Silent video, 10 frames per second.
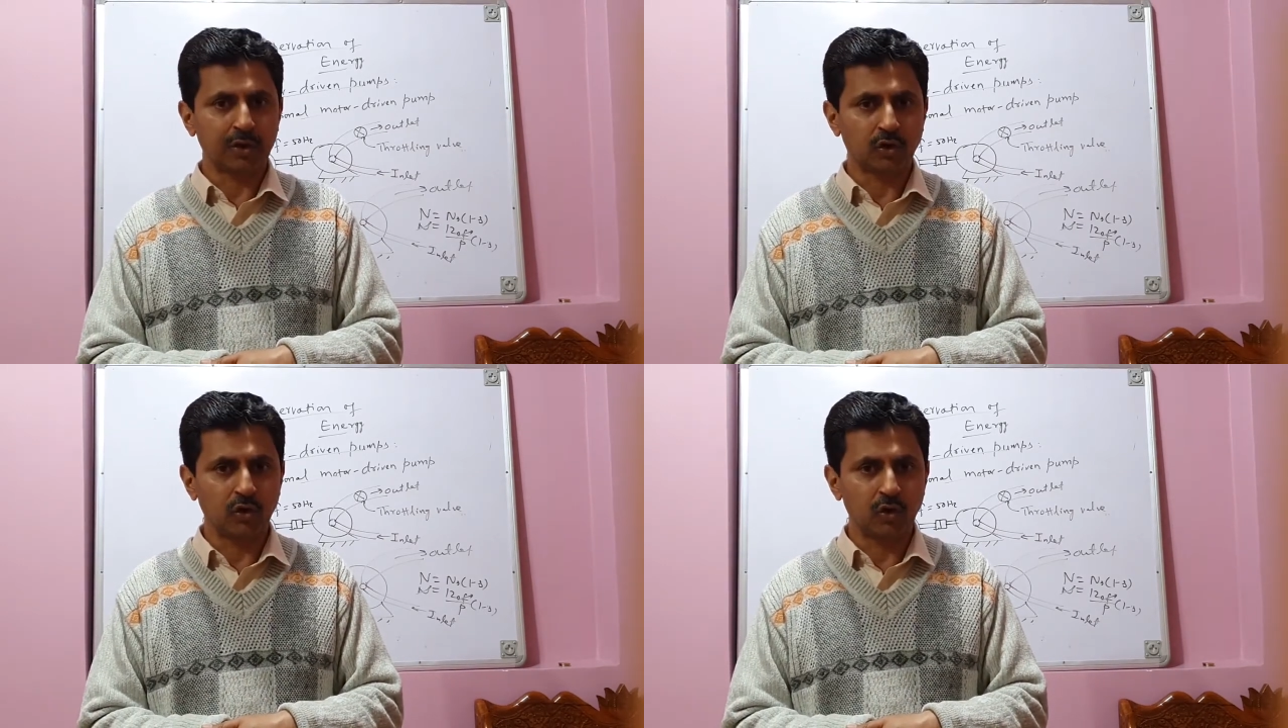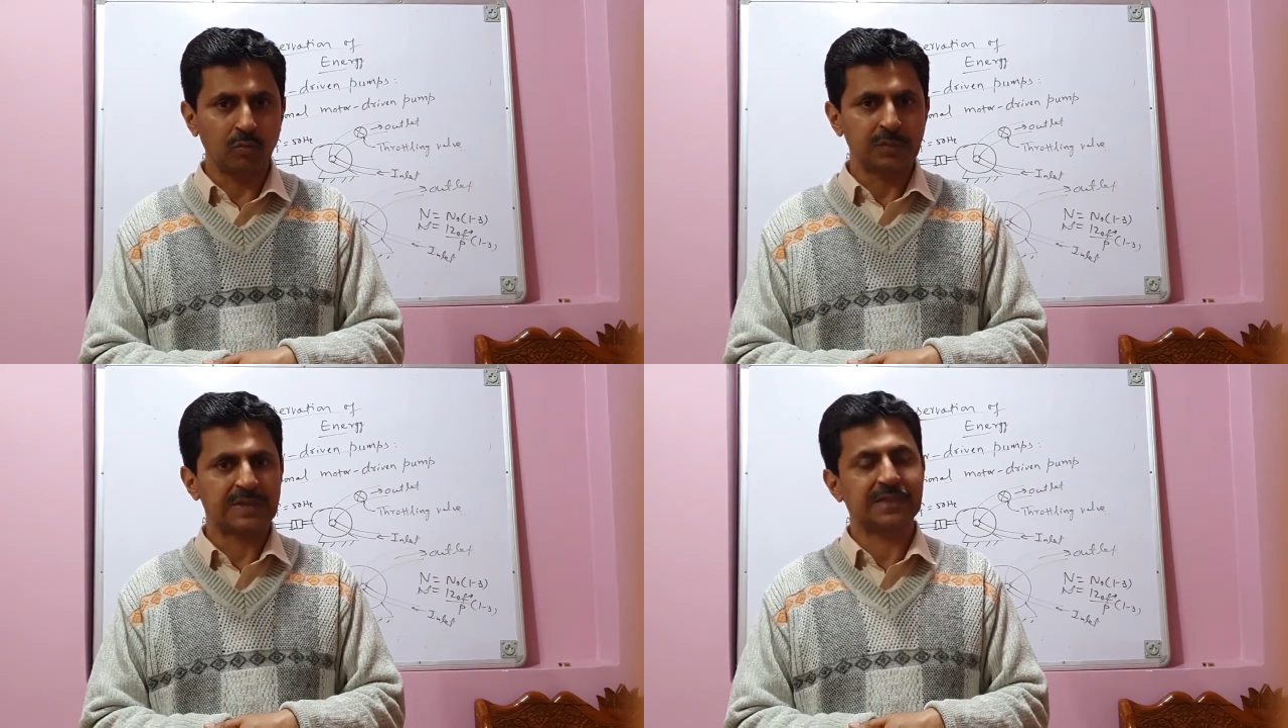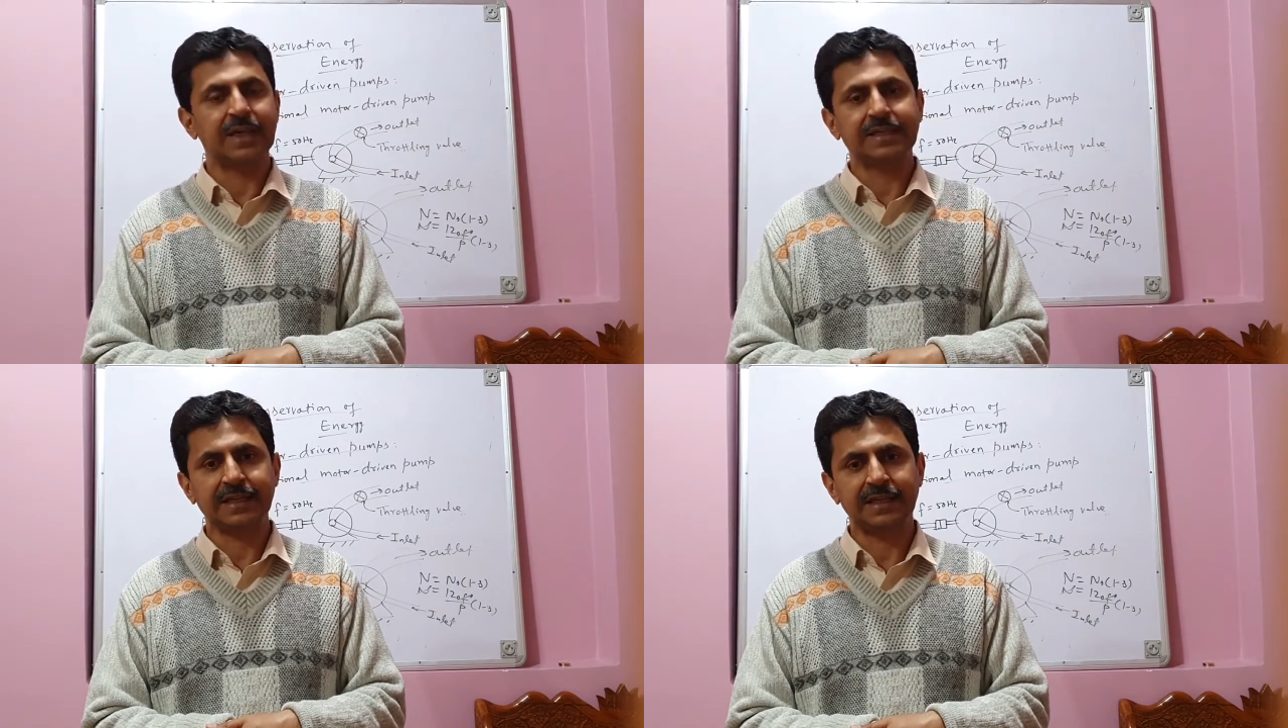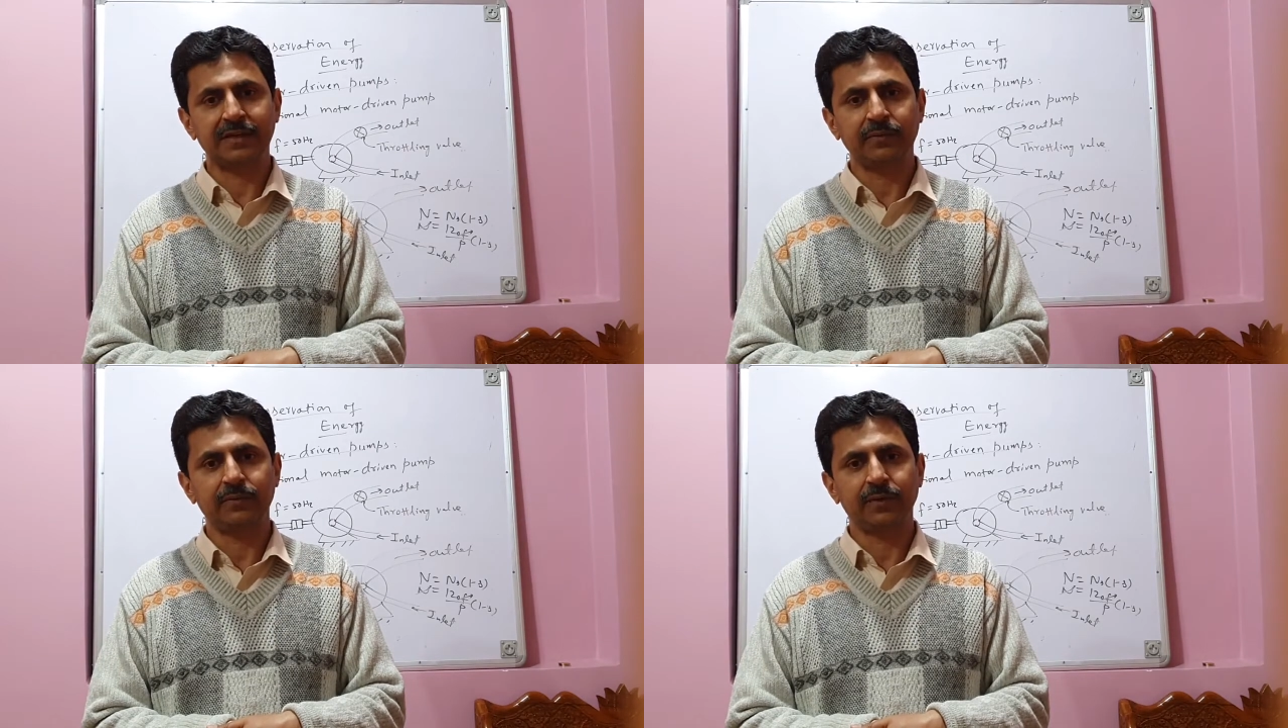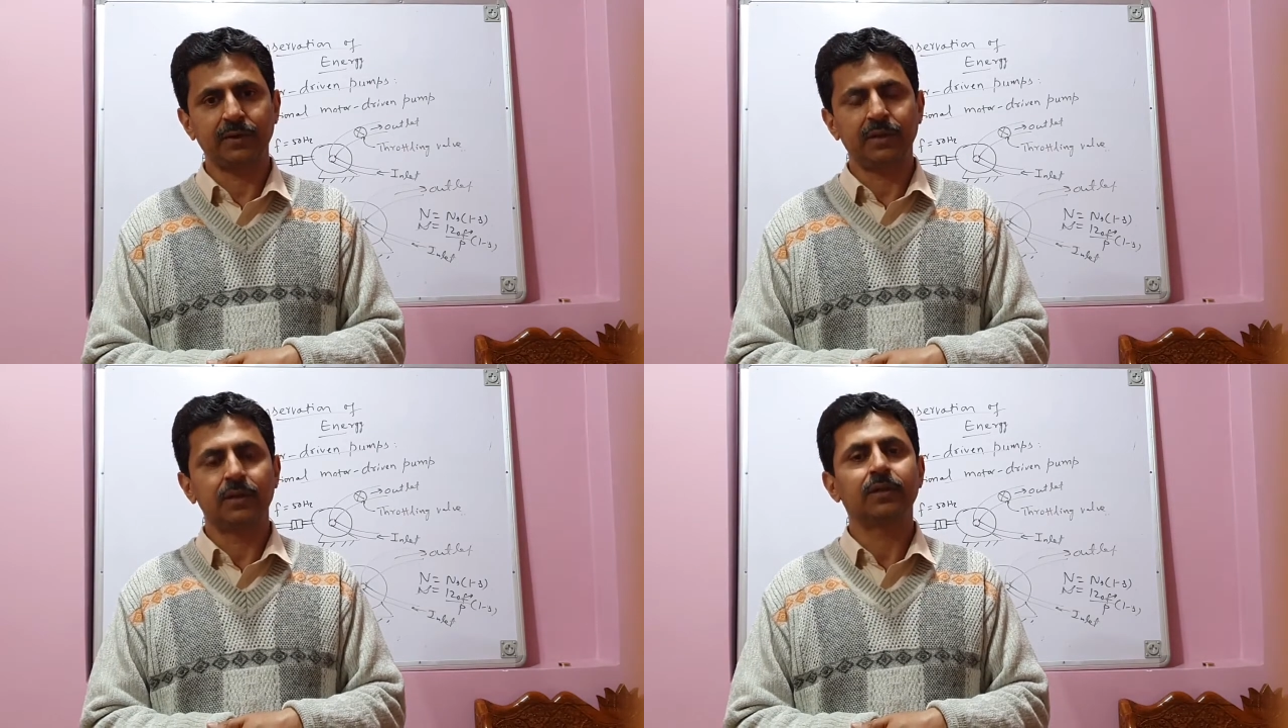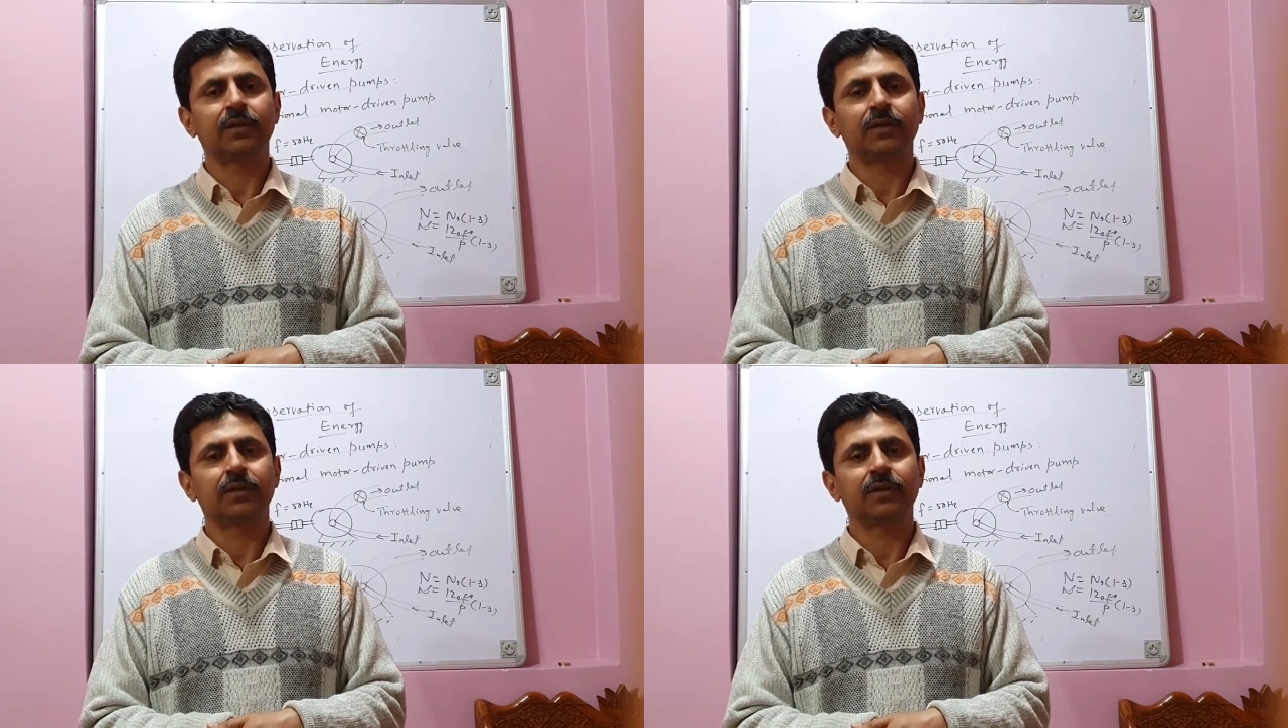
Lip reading: Thank you very much. All the best.